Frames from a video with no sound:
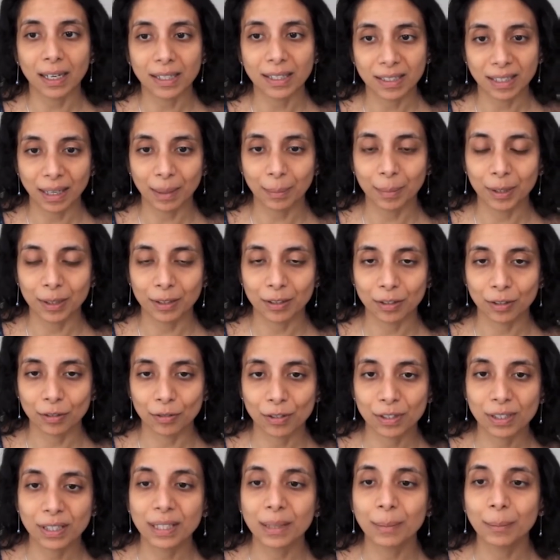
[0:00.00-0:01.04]
is able to
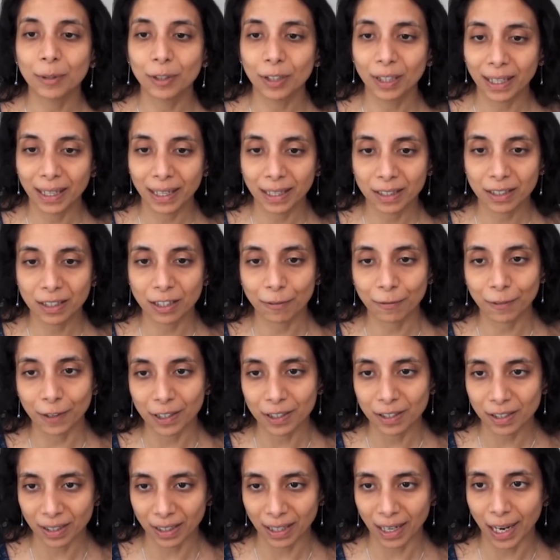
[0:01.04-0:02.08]
simulate
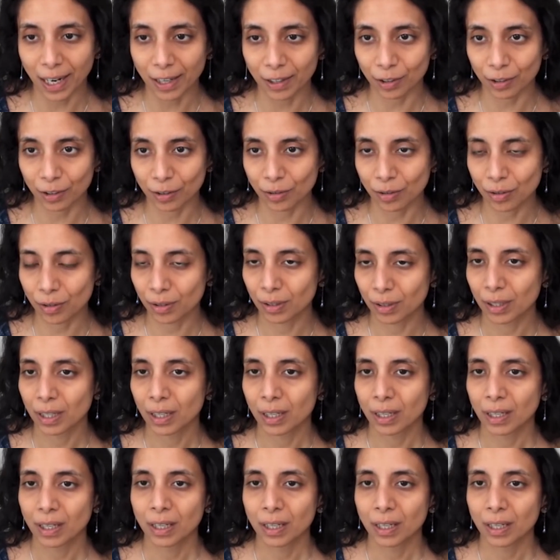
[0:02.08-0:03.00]
different scenarios.